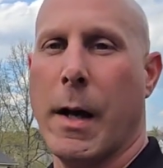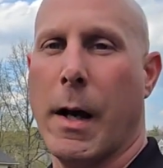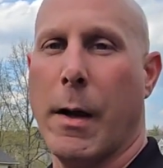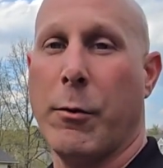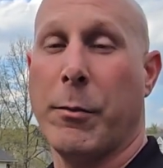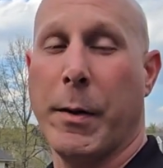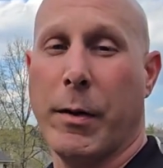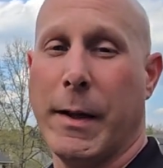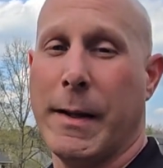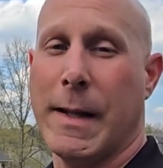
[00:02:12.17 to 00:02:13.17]
It was
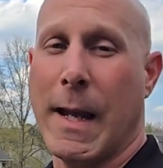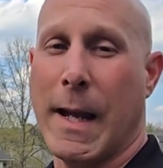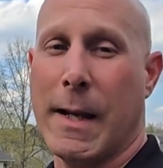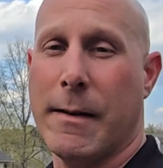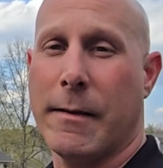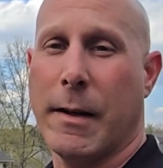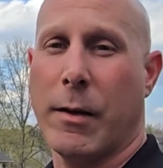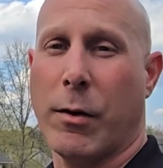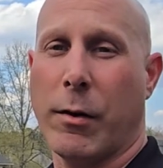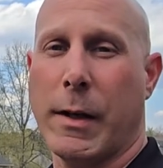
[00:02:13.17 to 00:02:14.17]
built in the 80s and
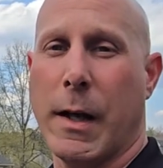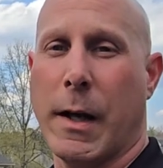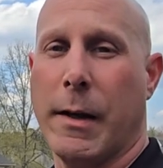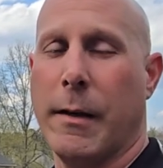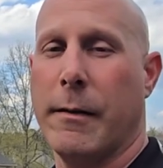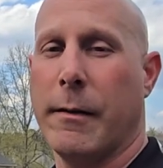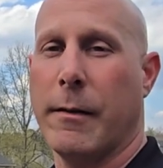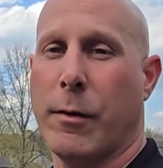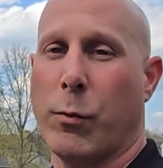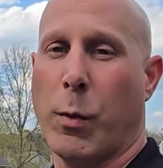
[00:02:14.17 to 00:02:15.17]
early 90s.
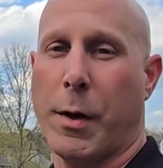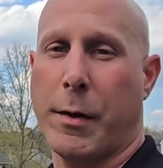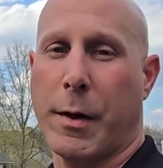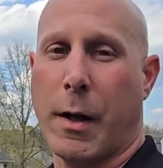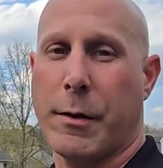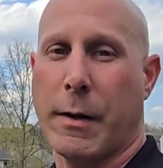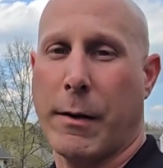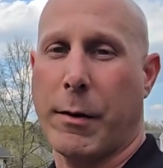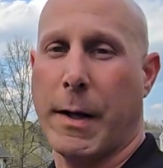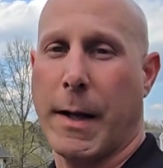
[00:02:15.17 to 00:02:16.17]
There's one under contract
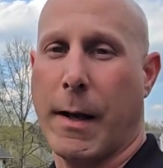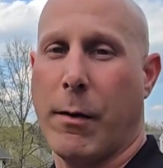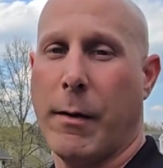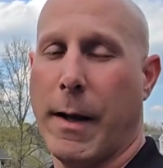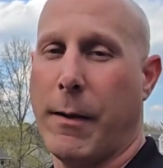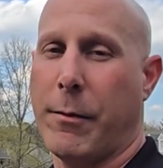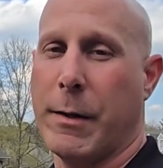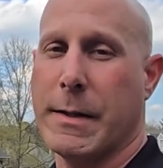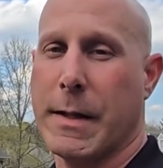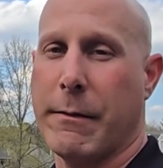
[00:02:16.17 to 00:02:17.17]
right now at
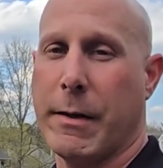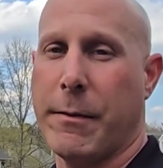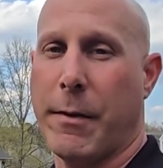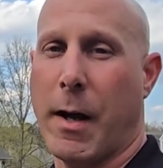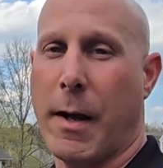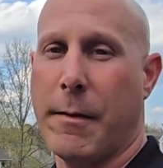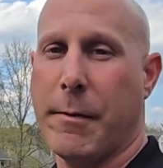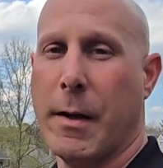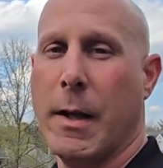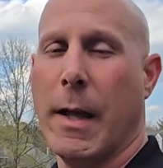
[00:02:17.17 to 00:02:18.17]
$375,
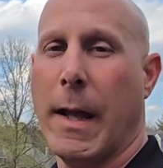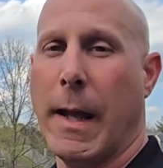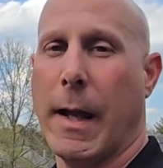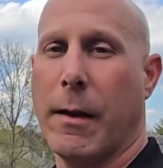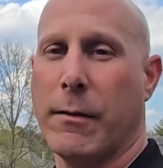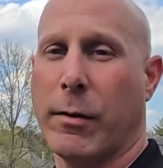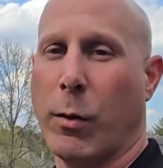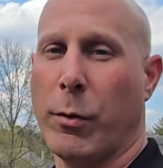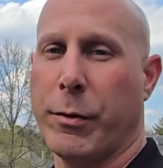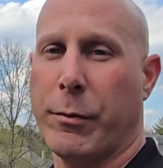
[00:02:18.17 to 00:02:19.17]
and
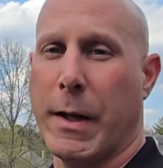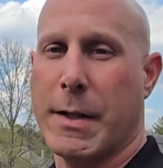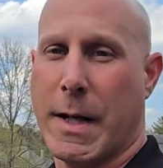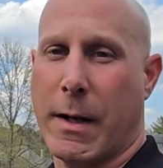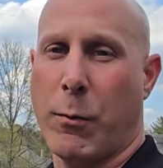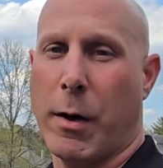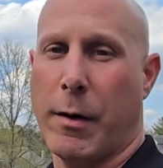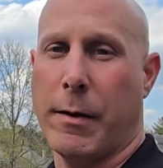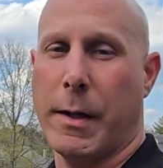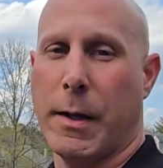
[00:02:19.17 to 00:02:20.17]
sold are ranging anywhere
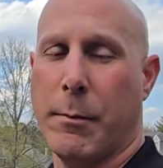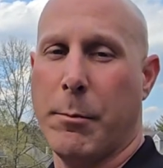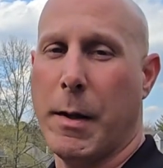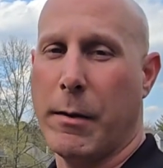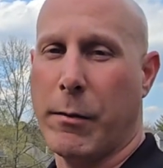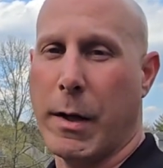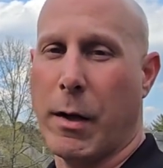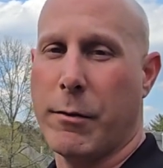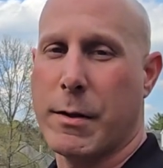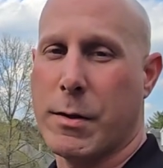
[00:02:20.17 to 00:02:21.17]
in the mid
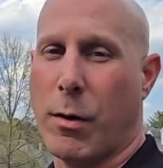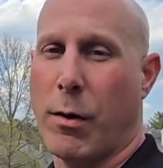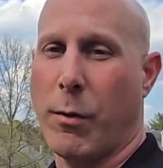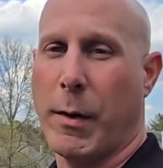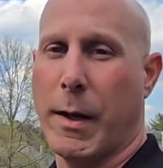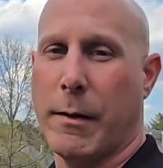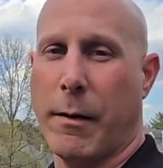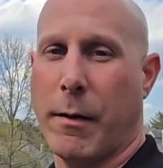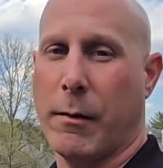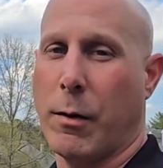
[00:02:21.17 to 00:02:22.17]
300s all the way into
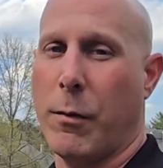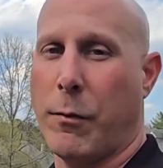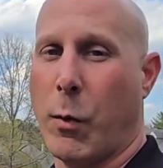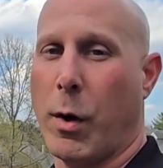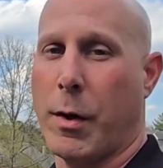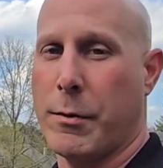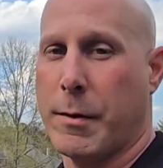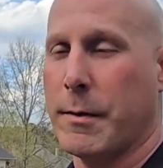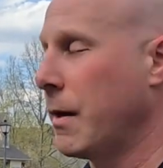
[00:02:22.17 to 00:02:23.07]
the low 400s.